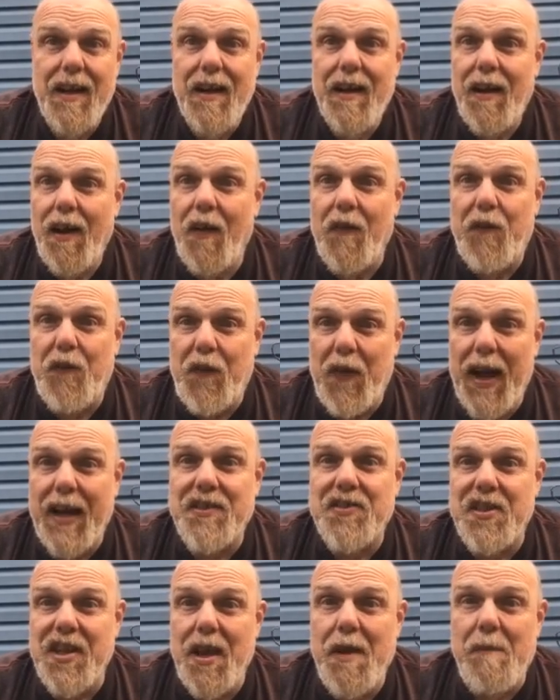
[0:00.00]

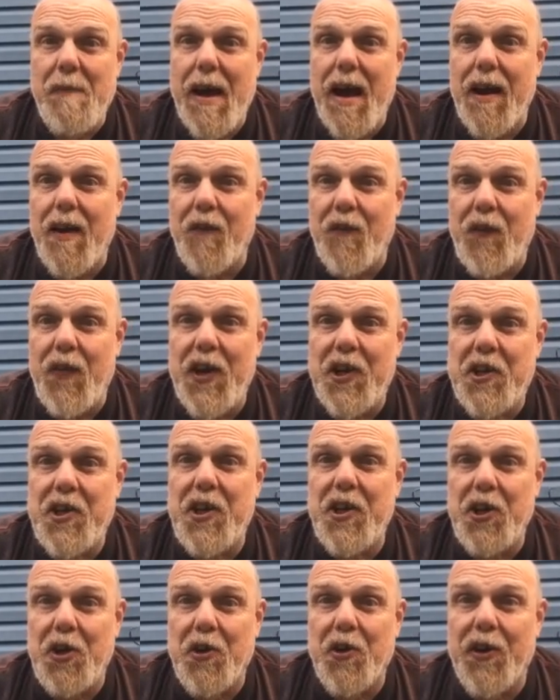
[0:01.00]
affects the amount of fish that
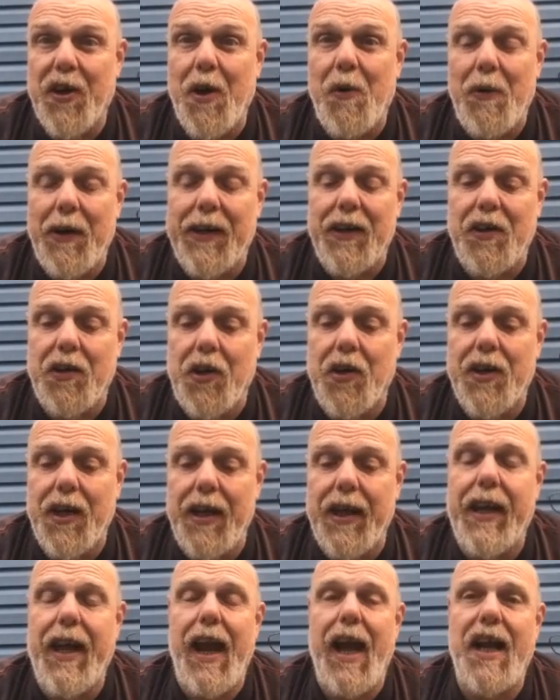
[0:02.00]
you're going to hook
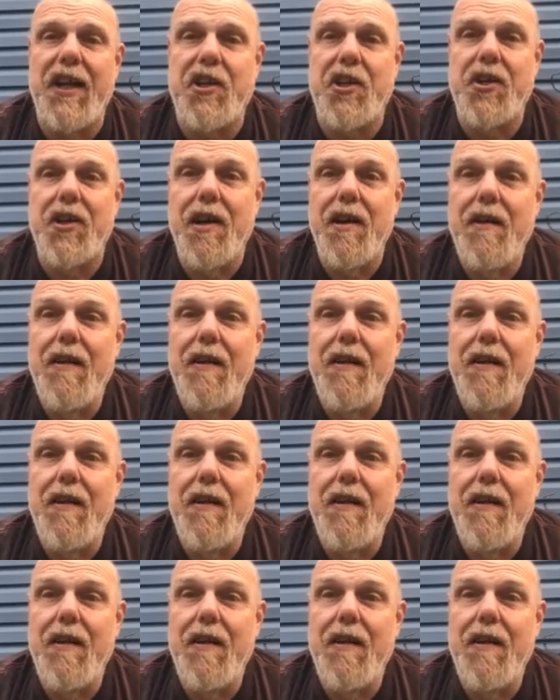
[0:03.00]
and catch.